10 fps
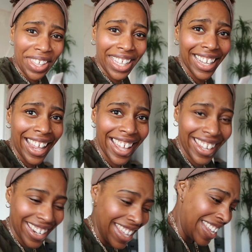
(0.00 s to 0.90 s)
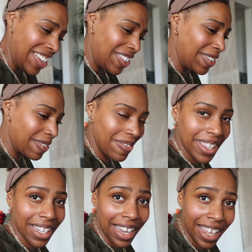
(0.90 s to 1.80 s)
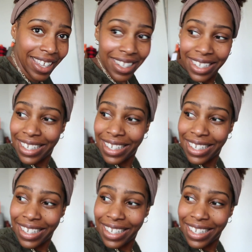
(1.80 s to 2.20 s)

for the light. Do it for the light.